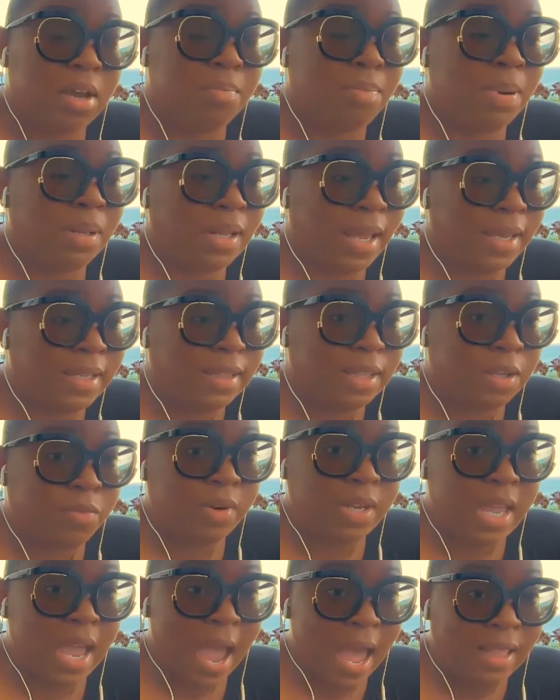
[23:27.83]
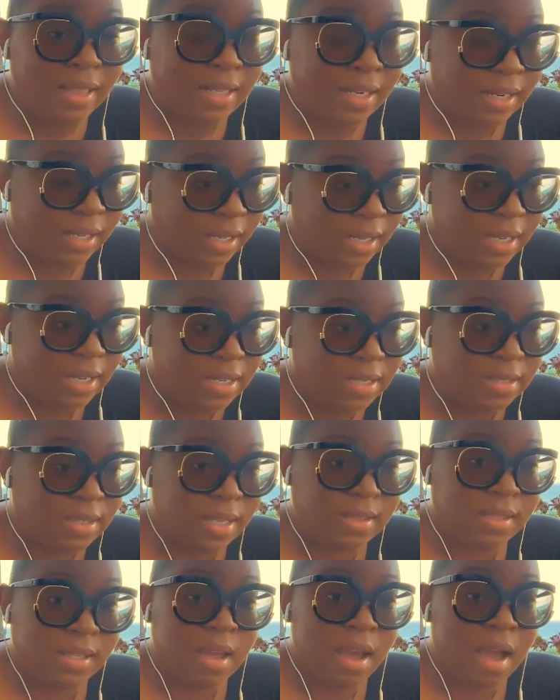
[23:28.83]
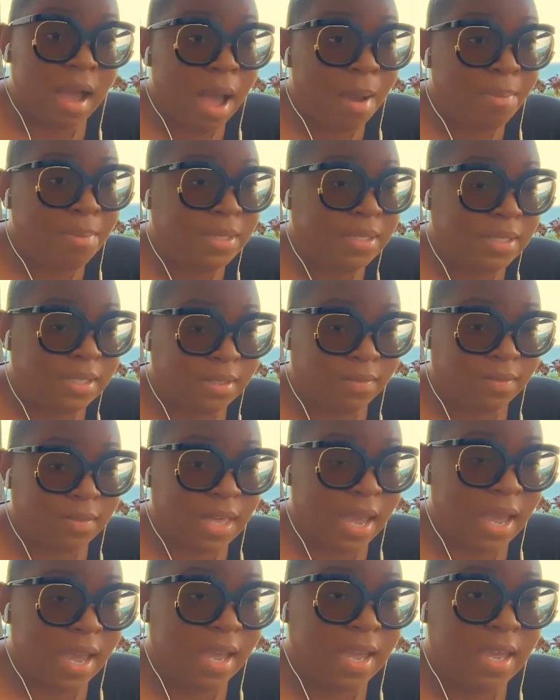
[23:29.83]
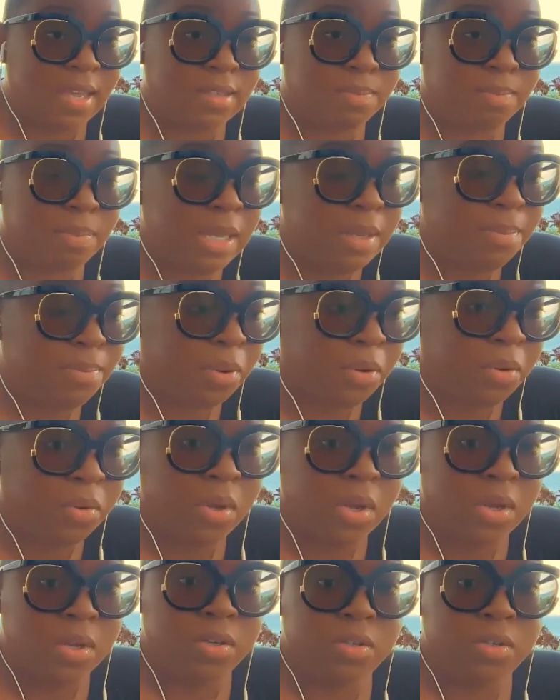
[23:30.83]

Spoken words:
But like the reality is, and the opposite of that is people